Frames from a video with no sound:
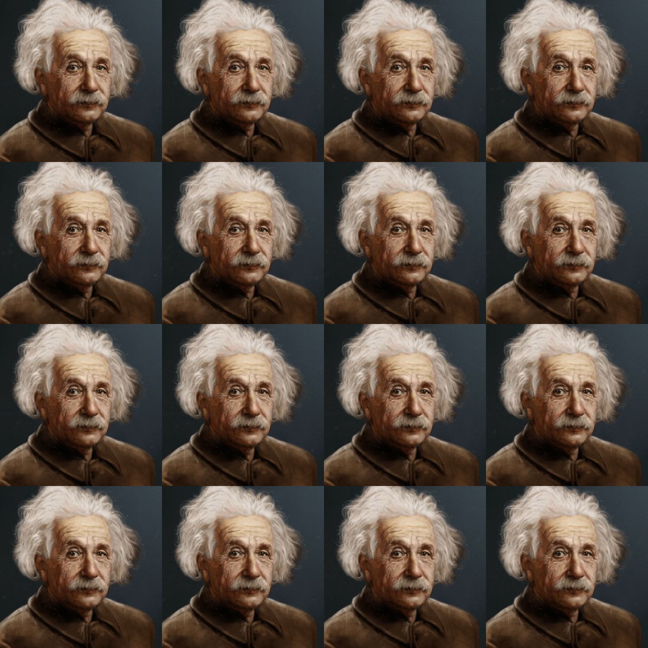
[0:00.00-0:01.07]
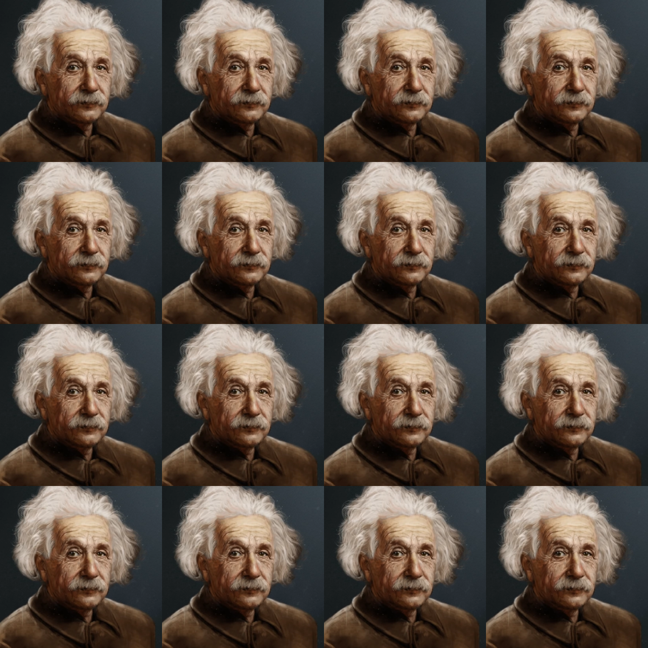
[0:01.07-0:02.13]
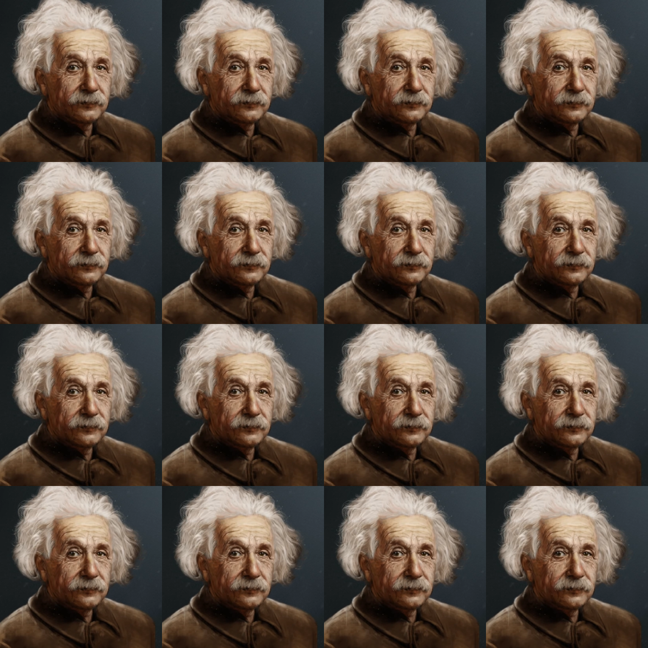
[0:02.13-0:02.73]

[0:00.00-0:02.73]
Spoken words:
No one is speaking in this clip.